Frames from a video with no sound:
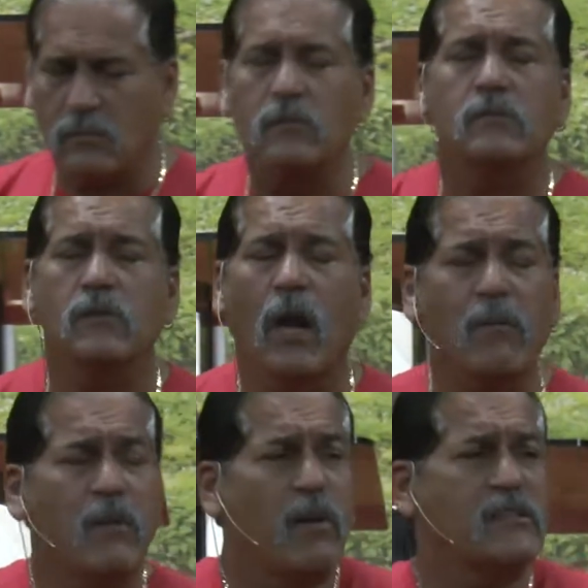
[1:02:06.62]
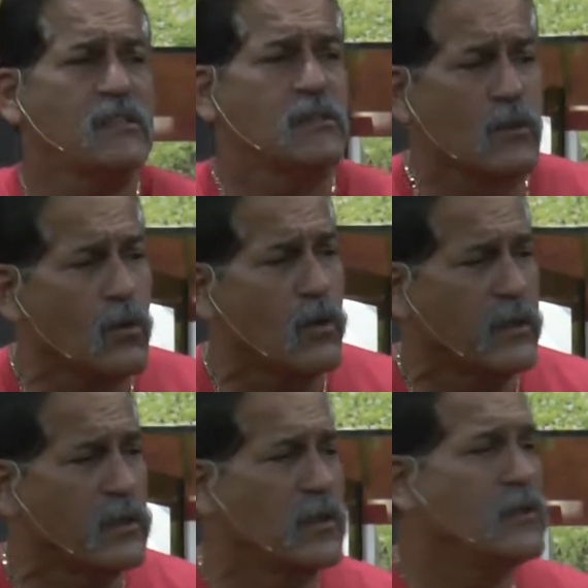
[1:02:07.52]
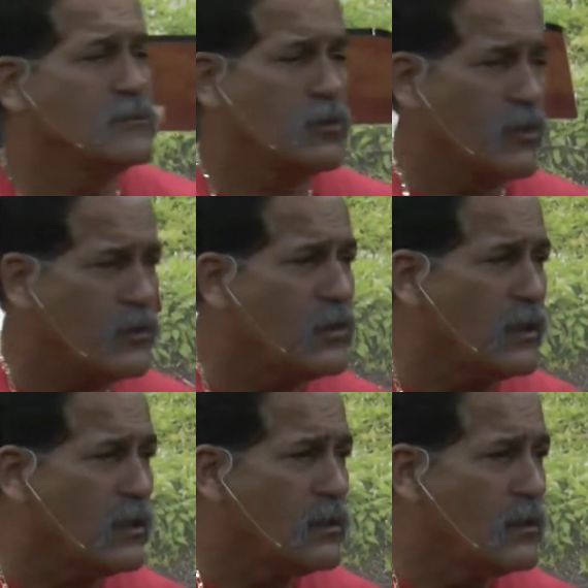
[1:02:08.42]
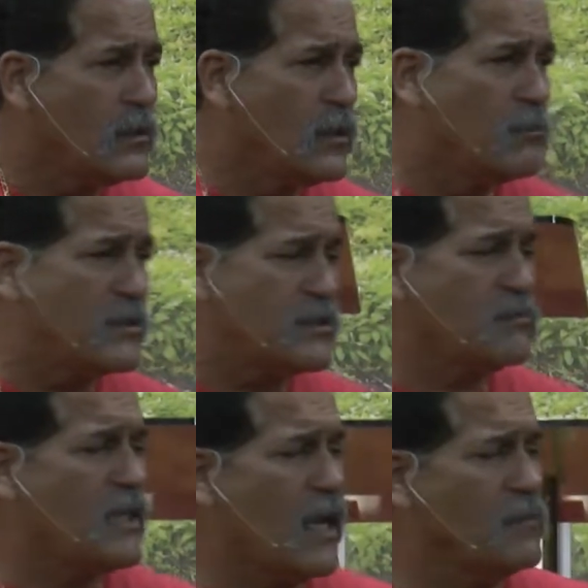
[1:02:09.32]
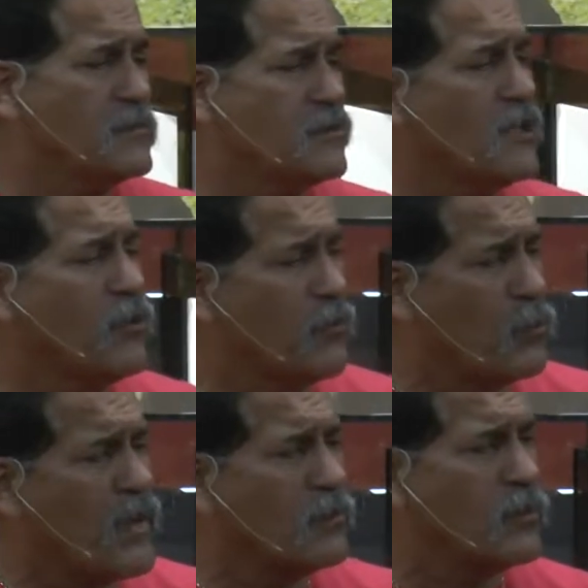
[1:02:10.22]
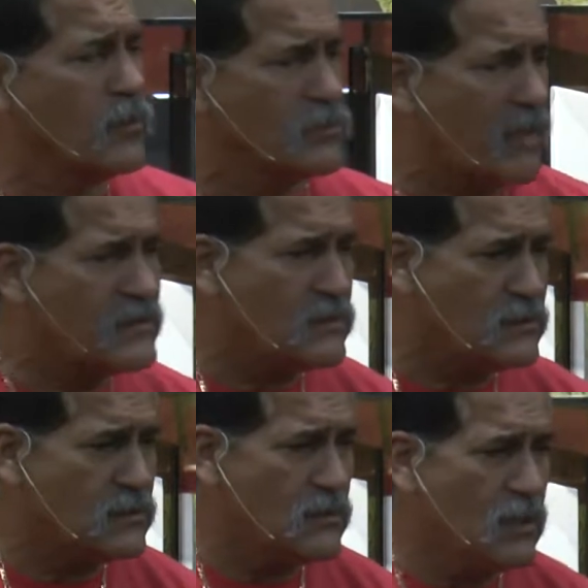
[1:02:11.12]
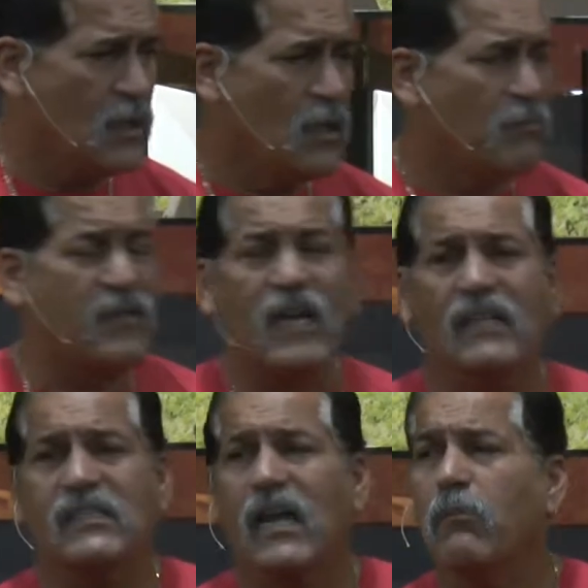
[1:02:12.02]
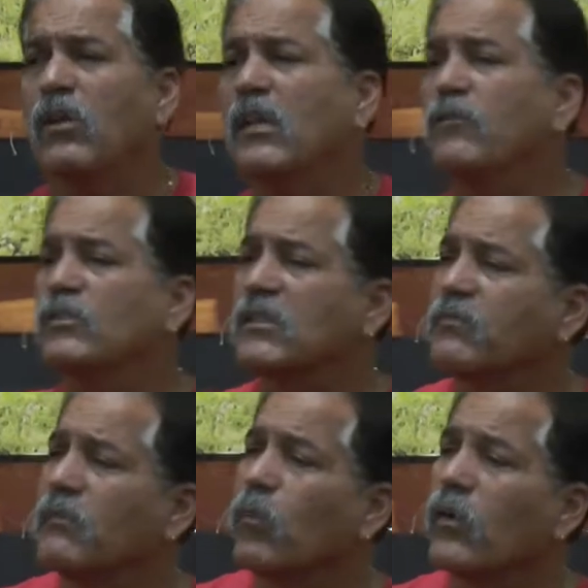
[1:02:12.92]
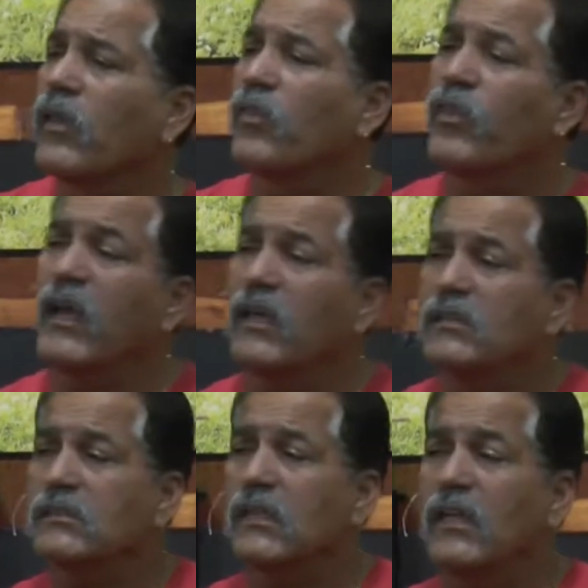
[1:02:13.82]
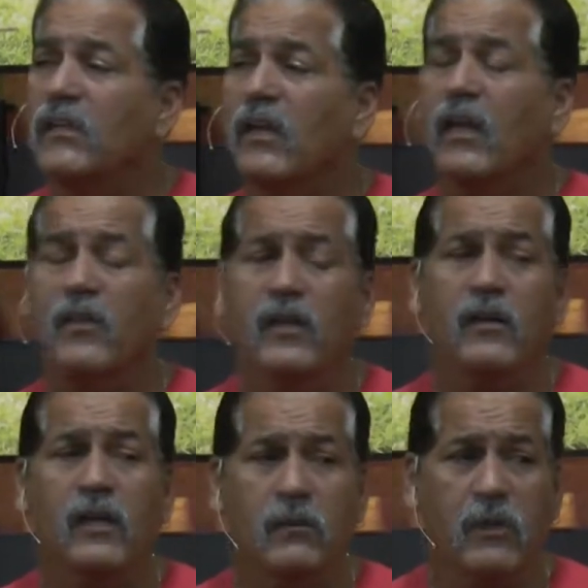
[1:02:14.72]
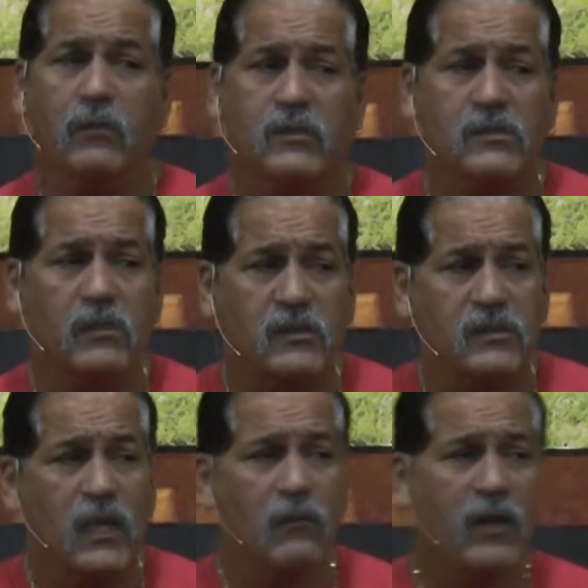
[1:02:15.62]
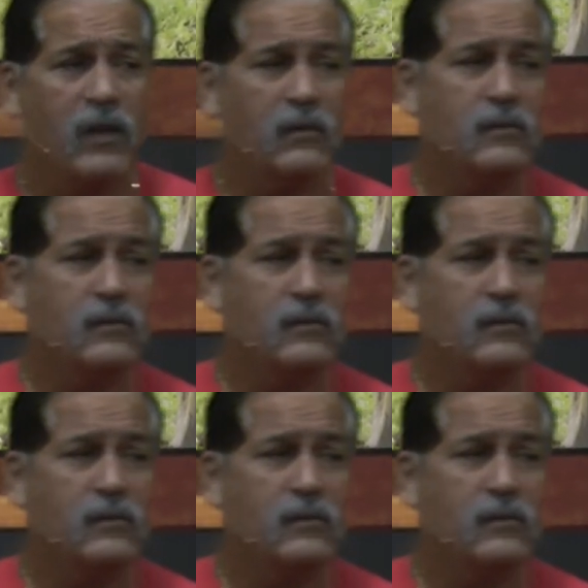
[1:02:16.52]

you know, I mean, the blessings of the Lord, so they're good. But sometimes you get overwhelmed with those blessings. But God said, I'm going to give you something more than things. And he that hath an ear, let him hear what the Spirit's saying right now.